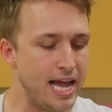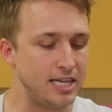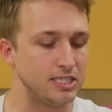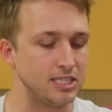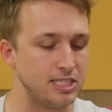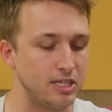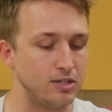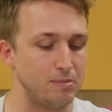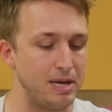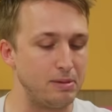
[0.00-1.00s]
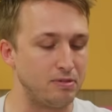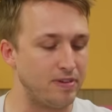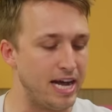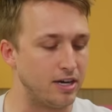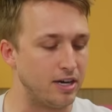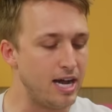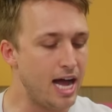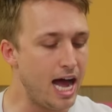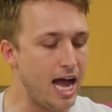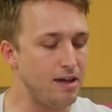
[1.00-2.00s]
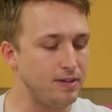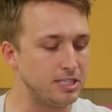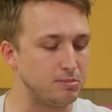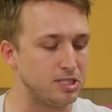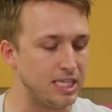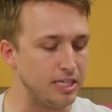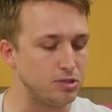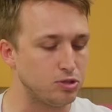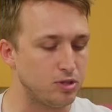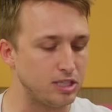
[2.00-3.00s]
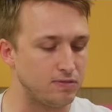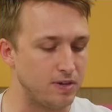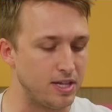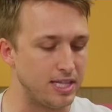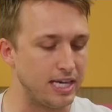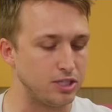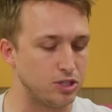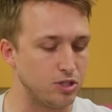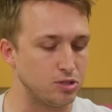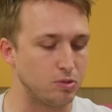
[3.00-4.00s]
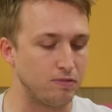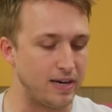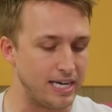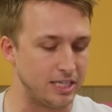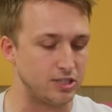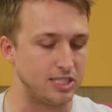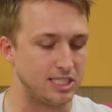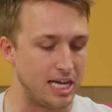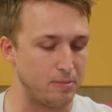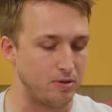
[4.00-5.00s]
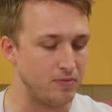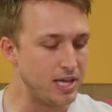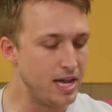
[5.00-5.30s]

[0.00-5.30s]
and is considered the main provider, I have a substantial trust fund that ensures we're financially stable.